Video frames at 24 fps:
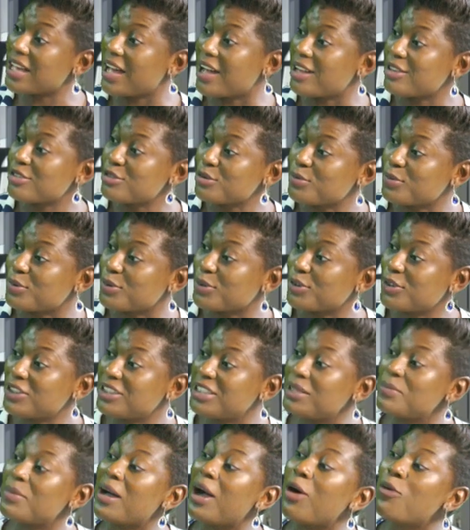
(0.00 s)

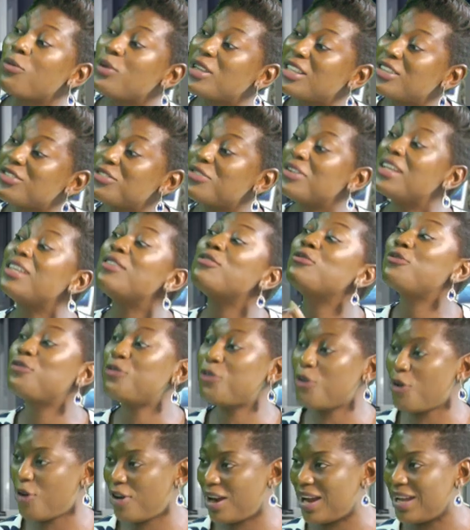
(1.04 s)
entrepreneurship and we train
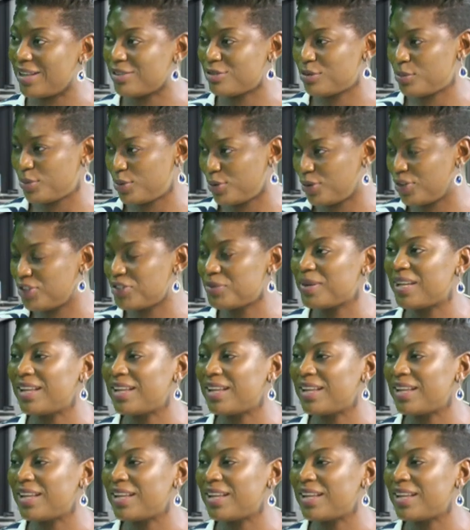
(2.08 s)
for entrepreneurship.